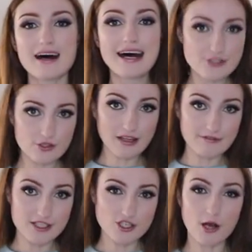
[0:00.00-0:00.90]
I do
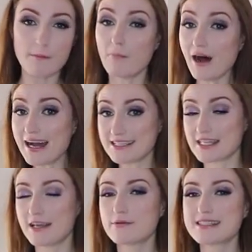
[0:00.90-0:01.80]
love this top,
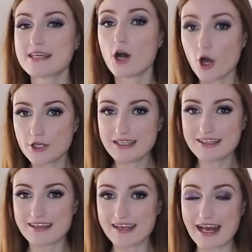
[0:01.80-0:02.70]
but it was the
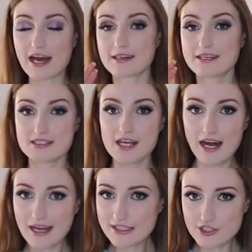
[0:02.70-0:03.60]
only thing out of the
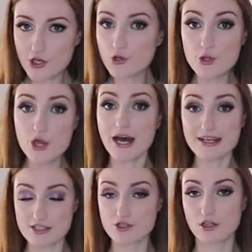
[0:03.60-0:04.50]
entire
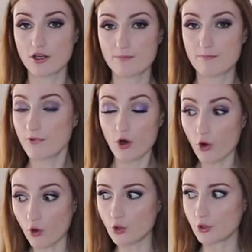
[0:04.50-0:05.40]
$2,000
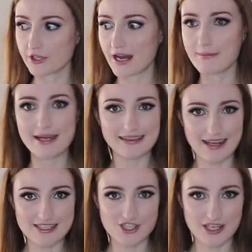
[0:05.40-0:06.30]
haul that I made
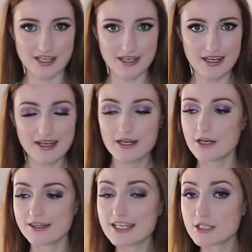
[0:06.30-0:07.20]
last year
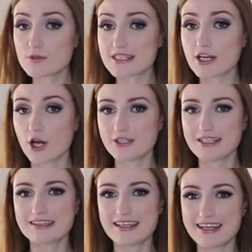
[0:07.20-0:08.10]
this was the
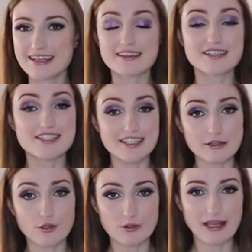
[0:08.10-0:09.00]
only thing that
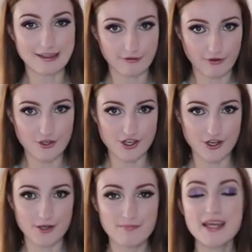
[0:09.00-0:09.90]
didn't look like the
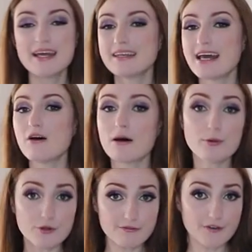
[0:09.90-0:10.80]
photo. Now
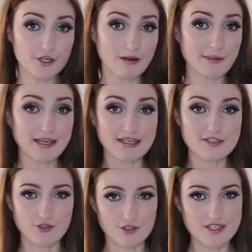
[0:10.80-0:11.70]
I'll pull the photo up here
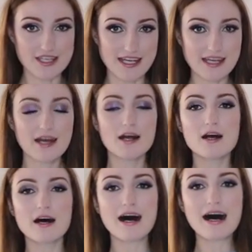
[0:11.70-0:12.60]
so you can see.
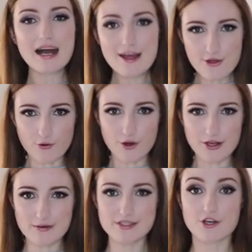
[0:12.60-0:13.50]
I
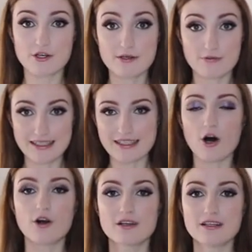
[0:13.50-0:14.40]
thought it was going to be really
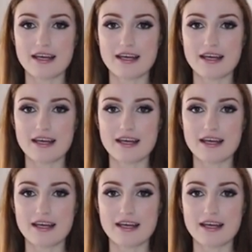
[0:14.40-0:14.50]
long.